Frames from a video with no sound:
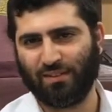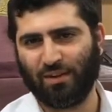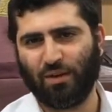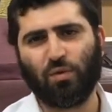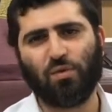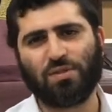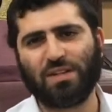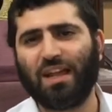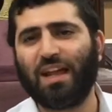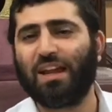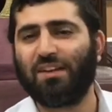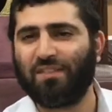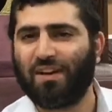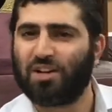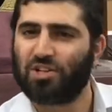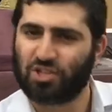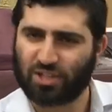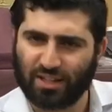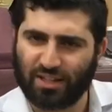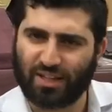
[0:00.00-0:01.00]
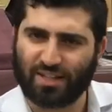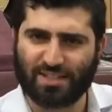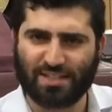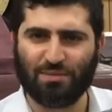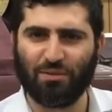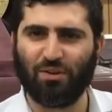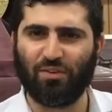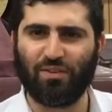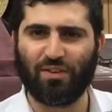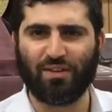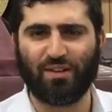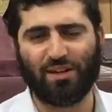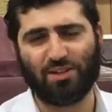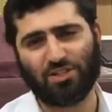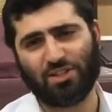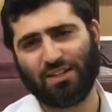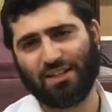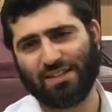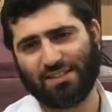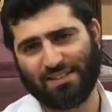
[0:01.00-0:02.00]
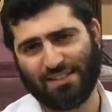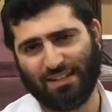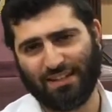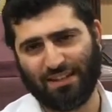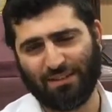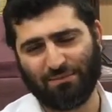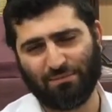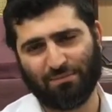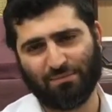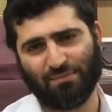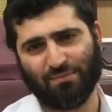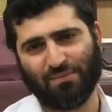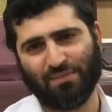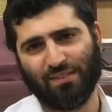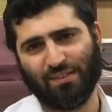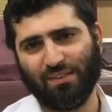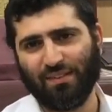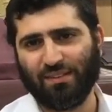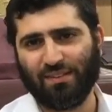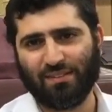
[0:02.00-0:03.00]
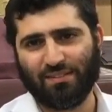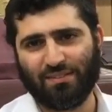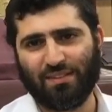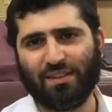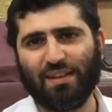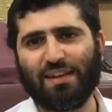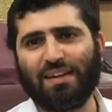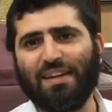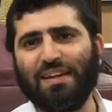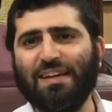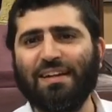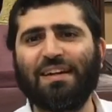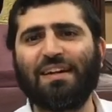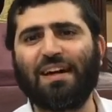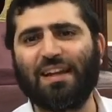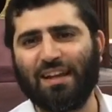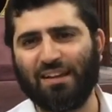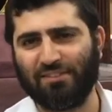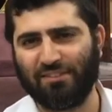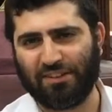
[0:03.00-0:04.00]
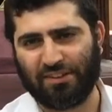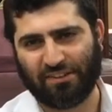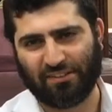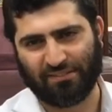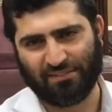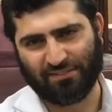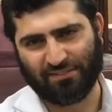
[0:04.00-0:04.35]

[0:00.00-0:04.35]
It was a lot of Ashkenazim over there. Ashkenazim, they like eating chalavi,